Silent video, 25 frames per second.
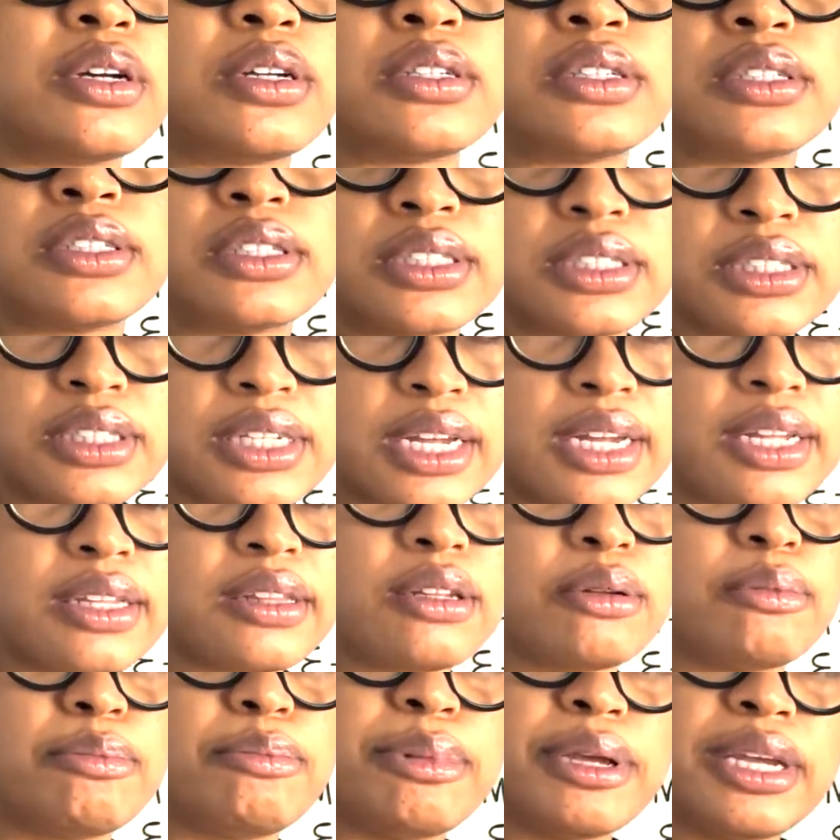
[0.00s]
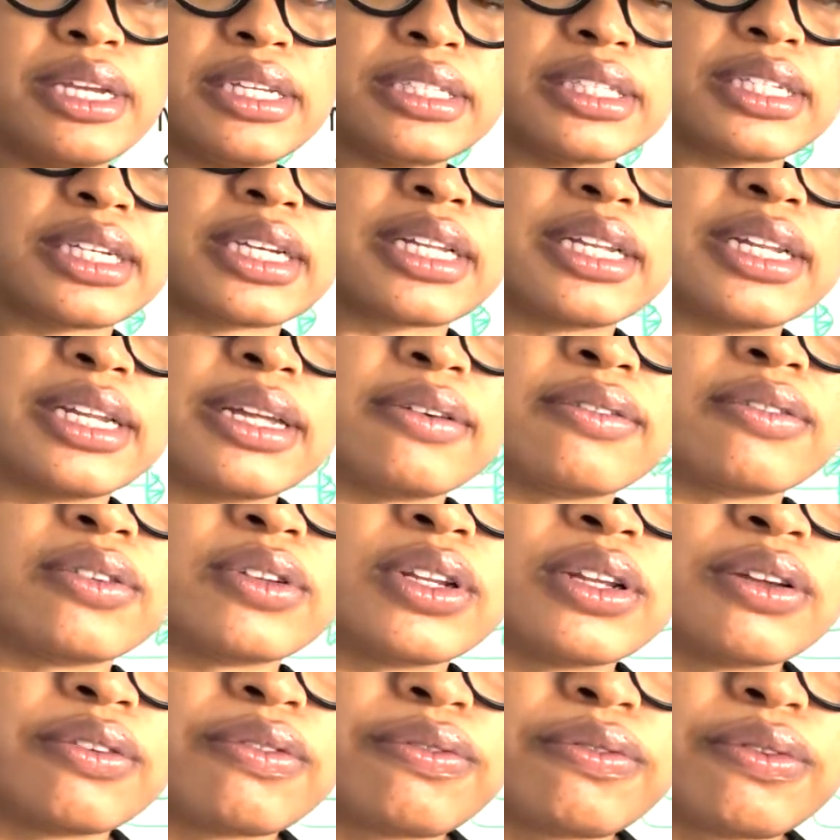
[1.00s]
understand the basic
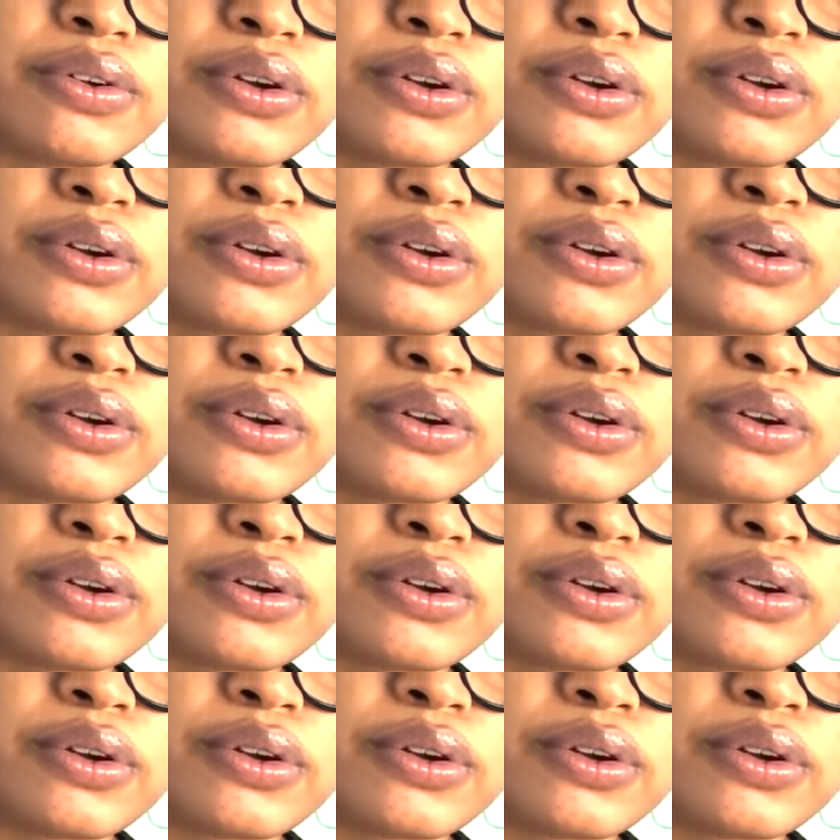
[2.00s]
level at